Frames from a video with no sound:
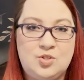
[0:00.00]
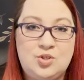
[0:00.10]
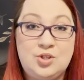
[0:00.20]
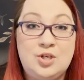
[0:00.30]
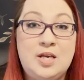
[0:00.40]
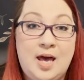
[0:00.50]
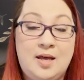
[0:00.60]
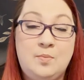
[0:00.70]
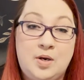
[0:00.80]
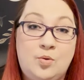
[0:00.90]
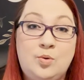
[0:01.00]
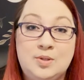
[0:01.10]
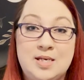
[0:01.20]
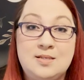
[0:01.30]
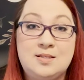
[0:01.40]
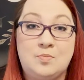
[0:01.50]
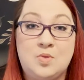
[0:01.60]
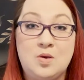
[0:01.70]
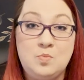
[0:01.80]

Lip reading: she had been holding something